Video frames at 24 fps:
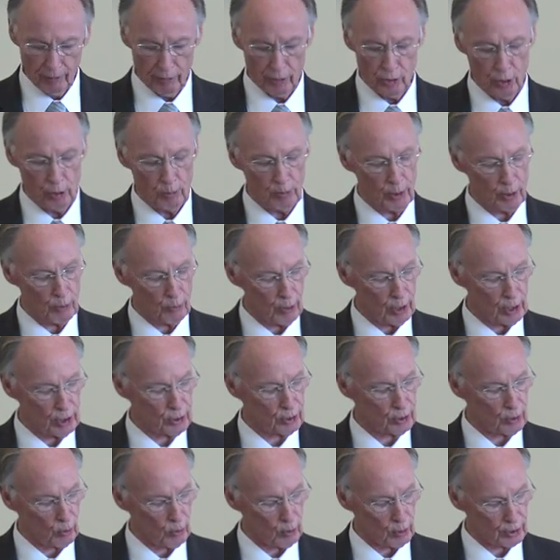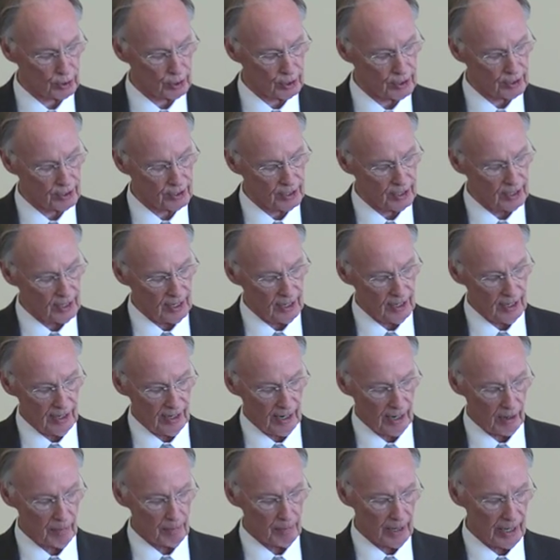of Human Resources,
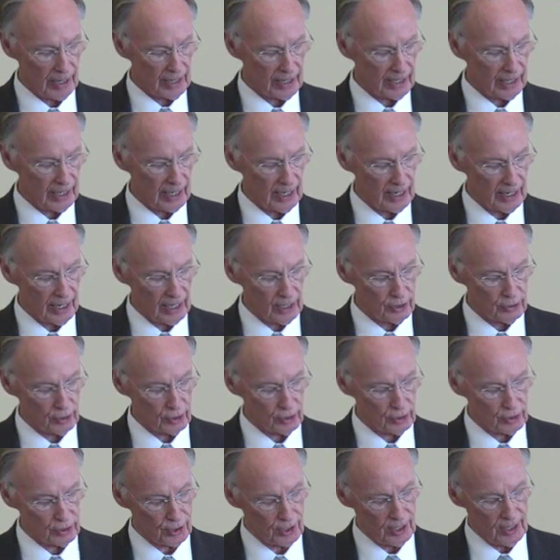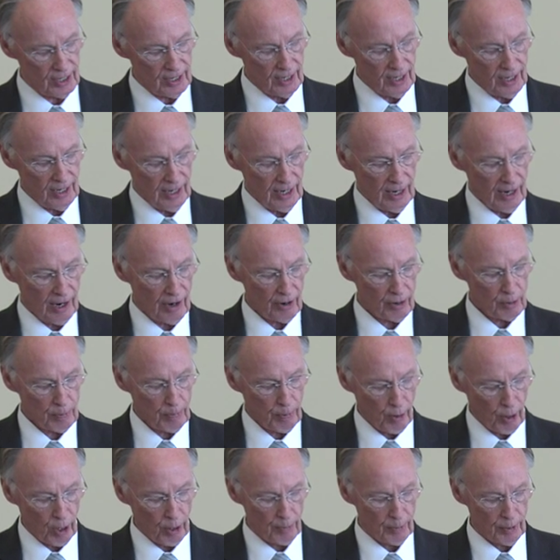our Medicaid agency, our
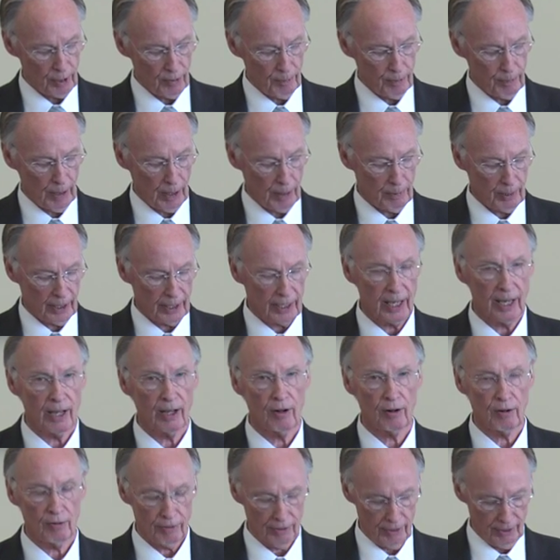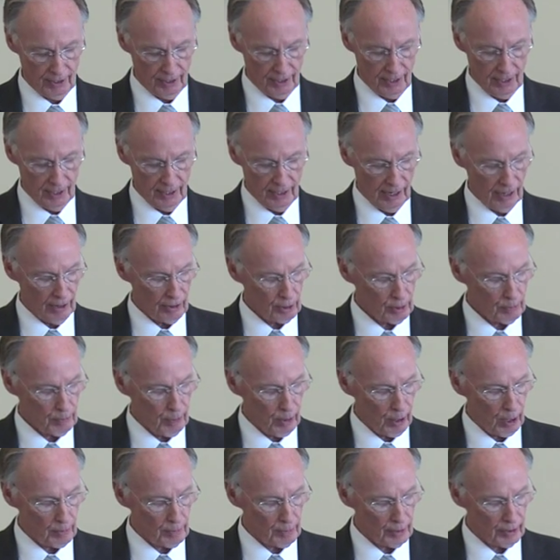Department of Public Health, our
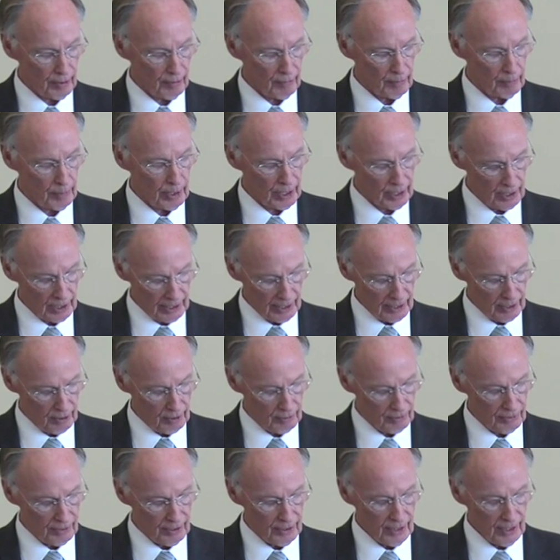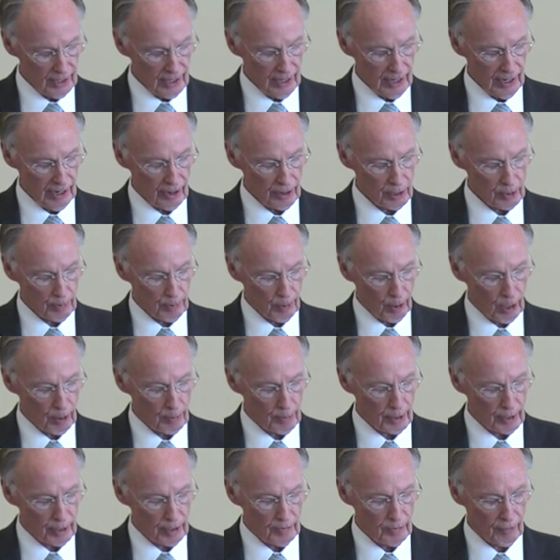Department of Mental Health, our
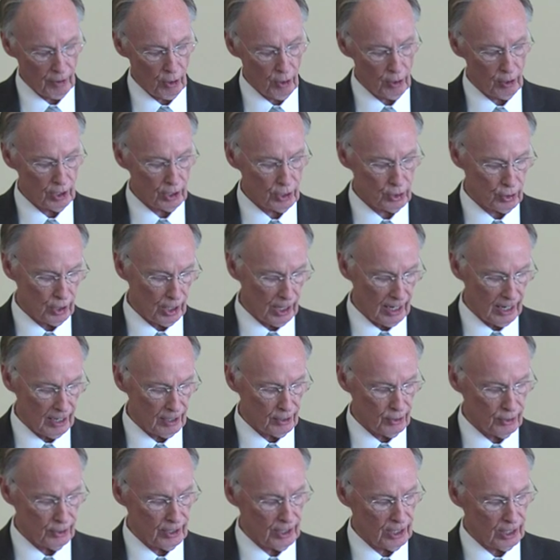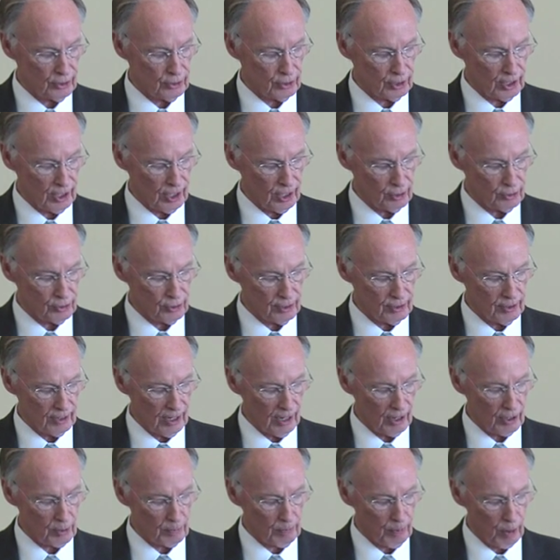Department of Early Childhood Education,
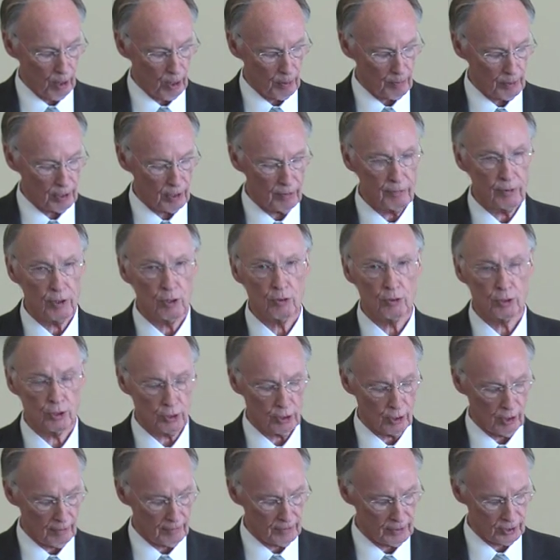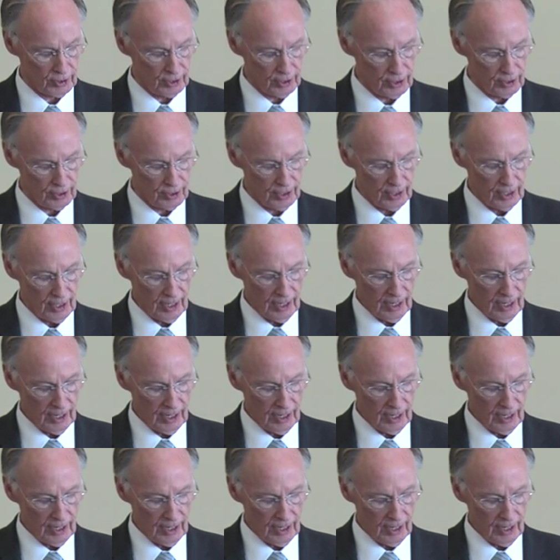our Department of Youth Services,